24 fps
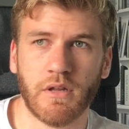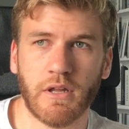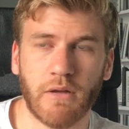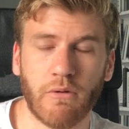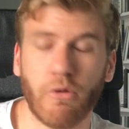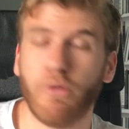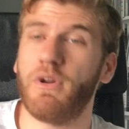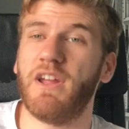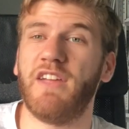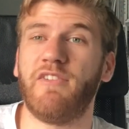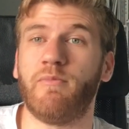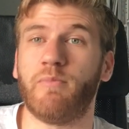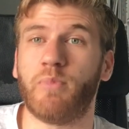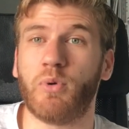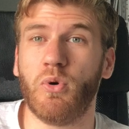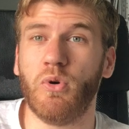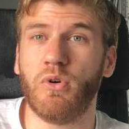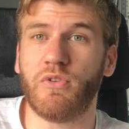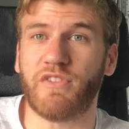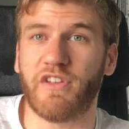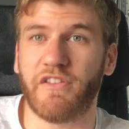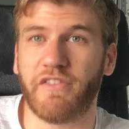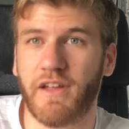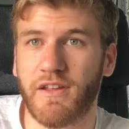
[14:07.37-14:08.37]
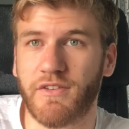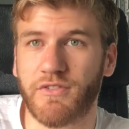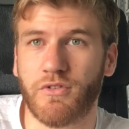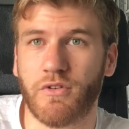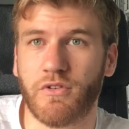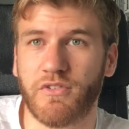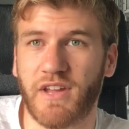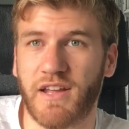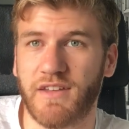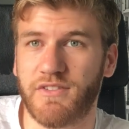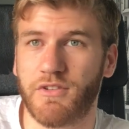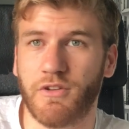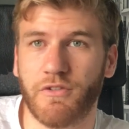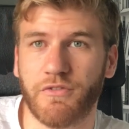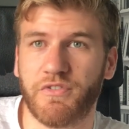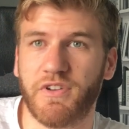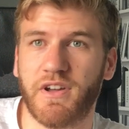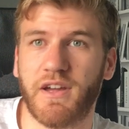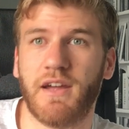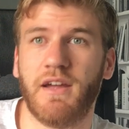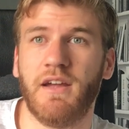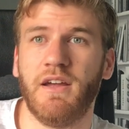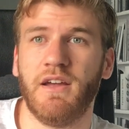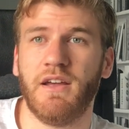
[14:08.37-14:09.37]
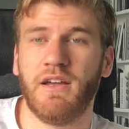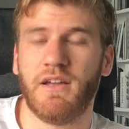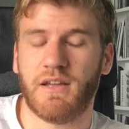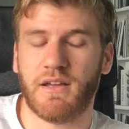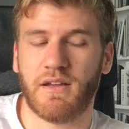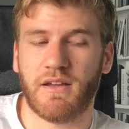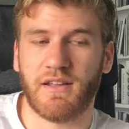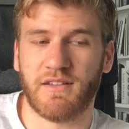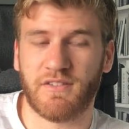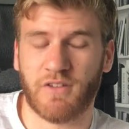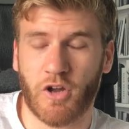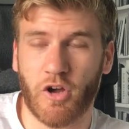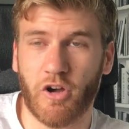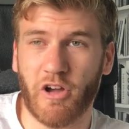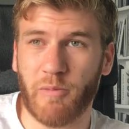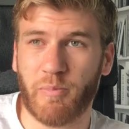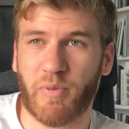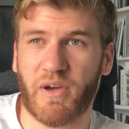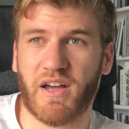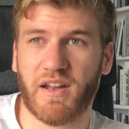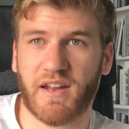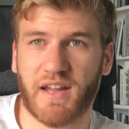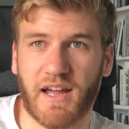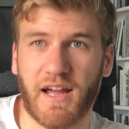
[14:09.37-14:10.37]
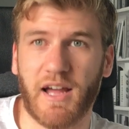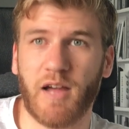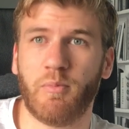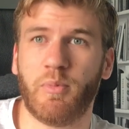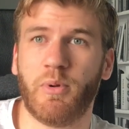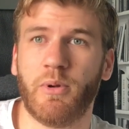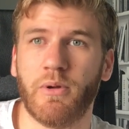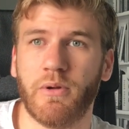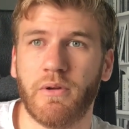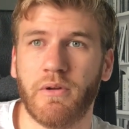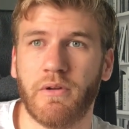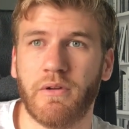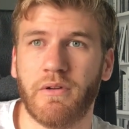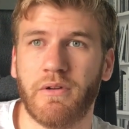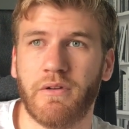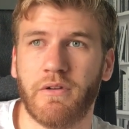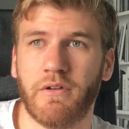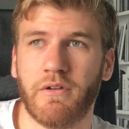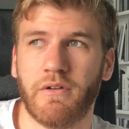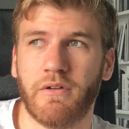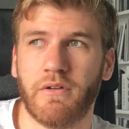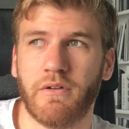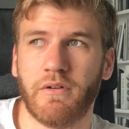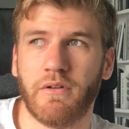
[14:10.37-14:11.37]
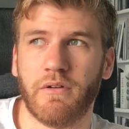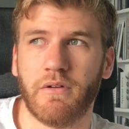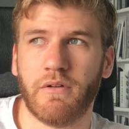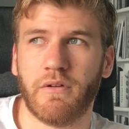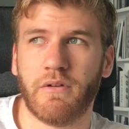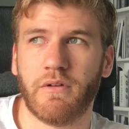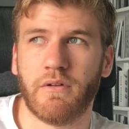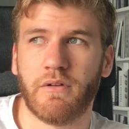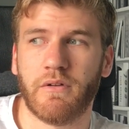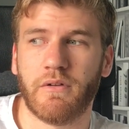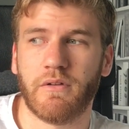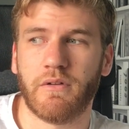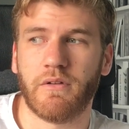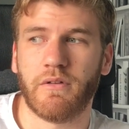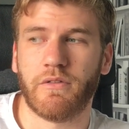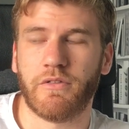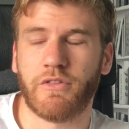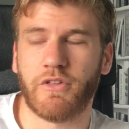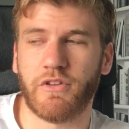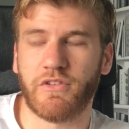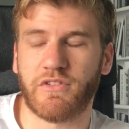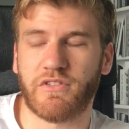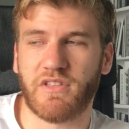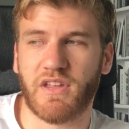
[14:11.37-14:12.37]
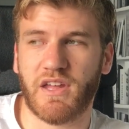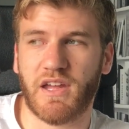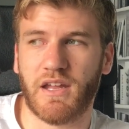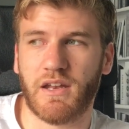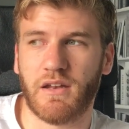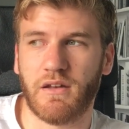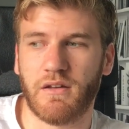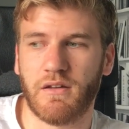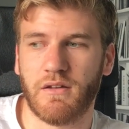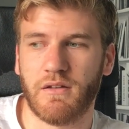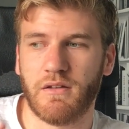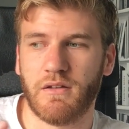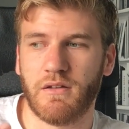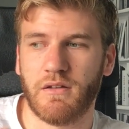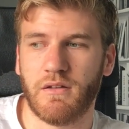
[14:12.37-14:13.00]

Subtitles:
Well, not even ported. That's not fair. It's an iPad app that's then